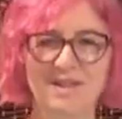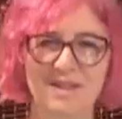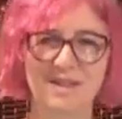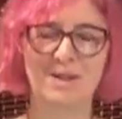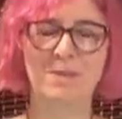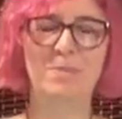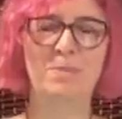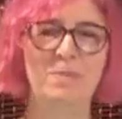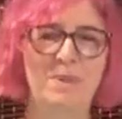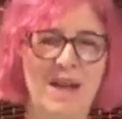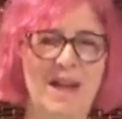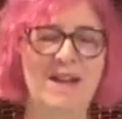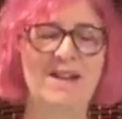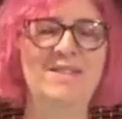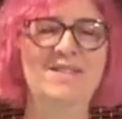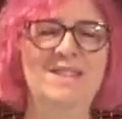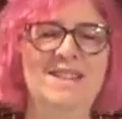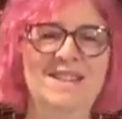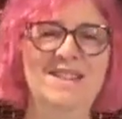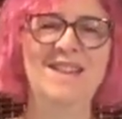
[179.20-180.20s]
to
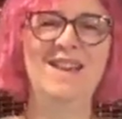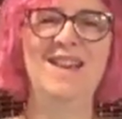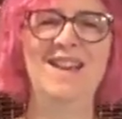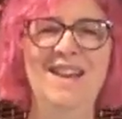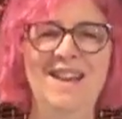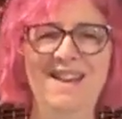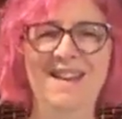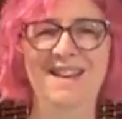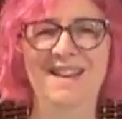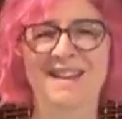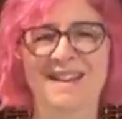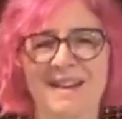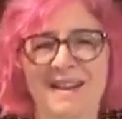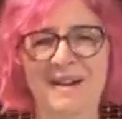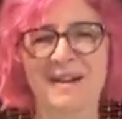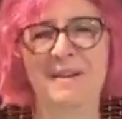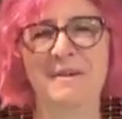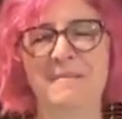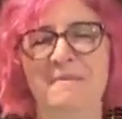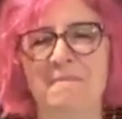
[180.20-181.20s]
bounce.
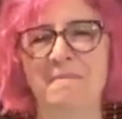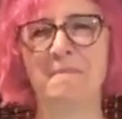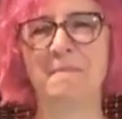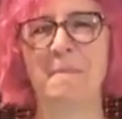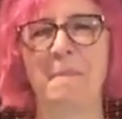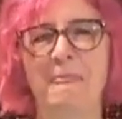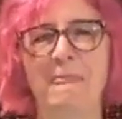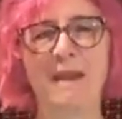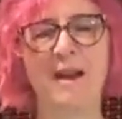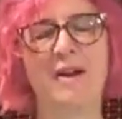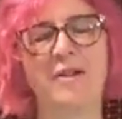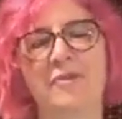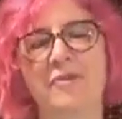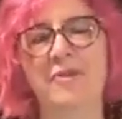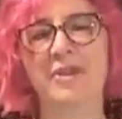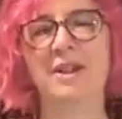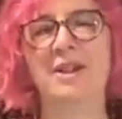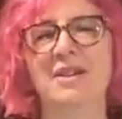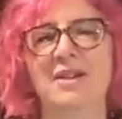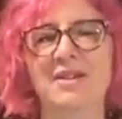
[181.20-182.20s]
Our
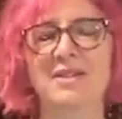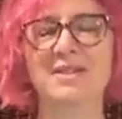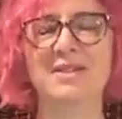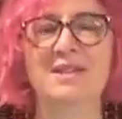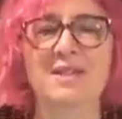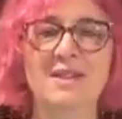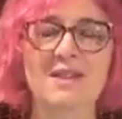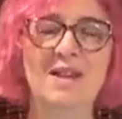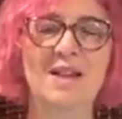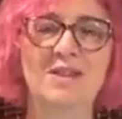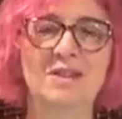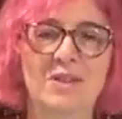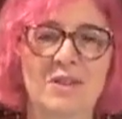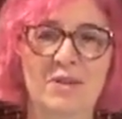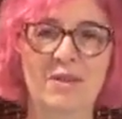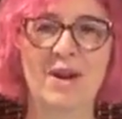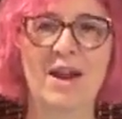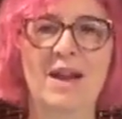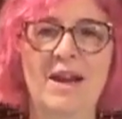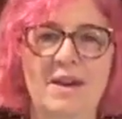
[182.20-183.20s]
feet are still on the
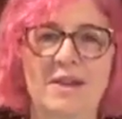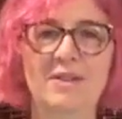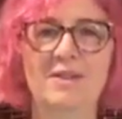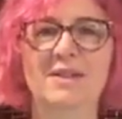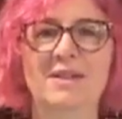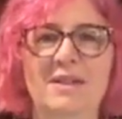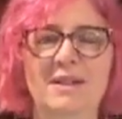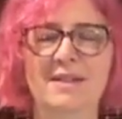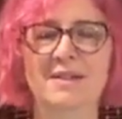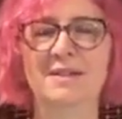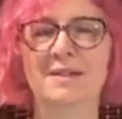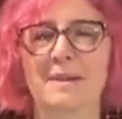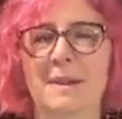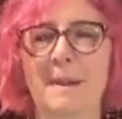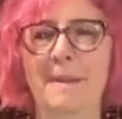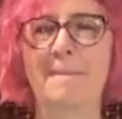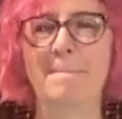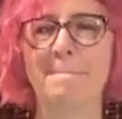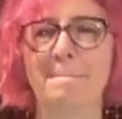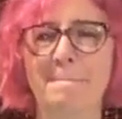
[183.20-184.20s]
ground.
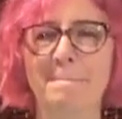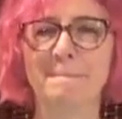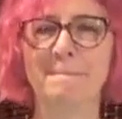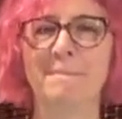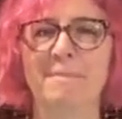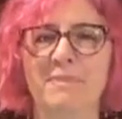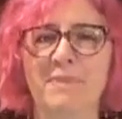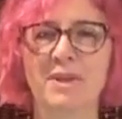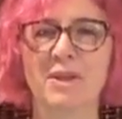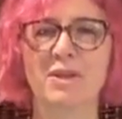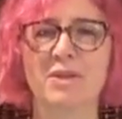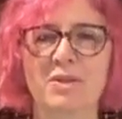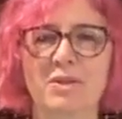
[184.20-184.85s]
Your